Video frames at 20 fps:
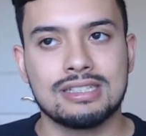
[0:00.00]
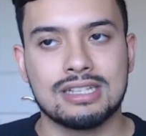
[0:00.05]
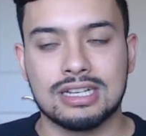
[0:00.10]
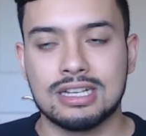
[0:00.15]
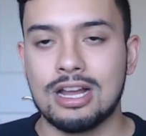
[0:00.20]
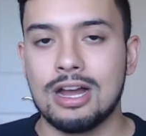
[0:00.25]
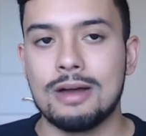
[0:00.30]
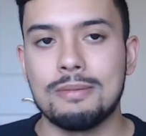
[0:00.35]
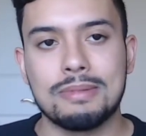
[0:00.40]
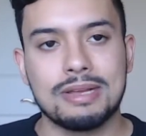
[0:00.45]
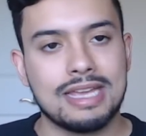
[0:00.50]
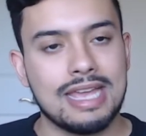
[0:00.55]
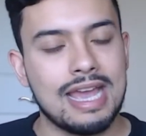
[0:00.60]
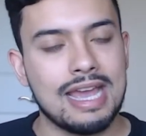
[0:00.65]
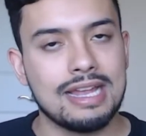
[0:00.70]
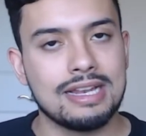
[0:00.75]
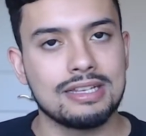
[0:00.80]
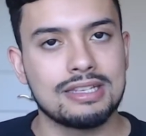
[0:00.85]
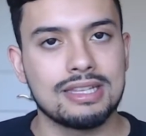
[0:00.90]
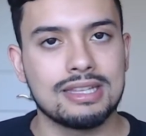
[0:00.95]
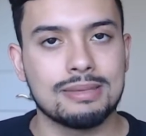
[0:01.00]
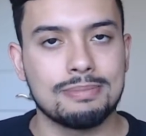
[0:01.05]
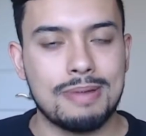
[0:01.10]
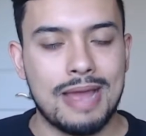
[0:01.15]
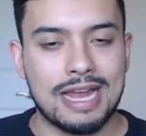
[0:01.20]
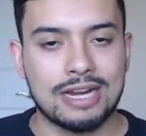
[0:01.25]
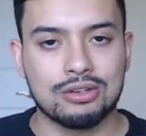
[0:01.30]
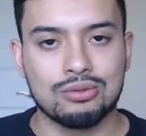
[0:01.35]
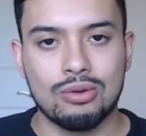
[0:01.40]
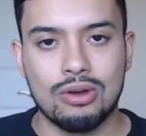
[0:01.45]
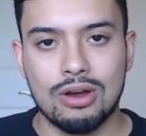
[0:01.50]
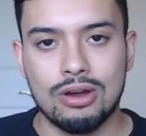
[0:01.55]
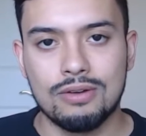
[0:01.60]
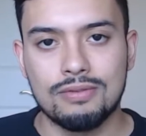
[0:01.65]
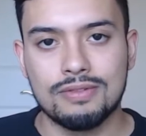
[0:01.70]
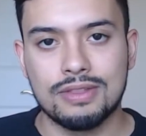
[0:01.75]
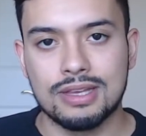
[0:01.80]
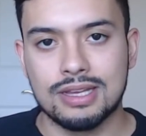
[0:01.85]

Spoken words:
to come again to the Pac-12,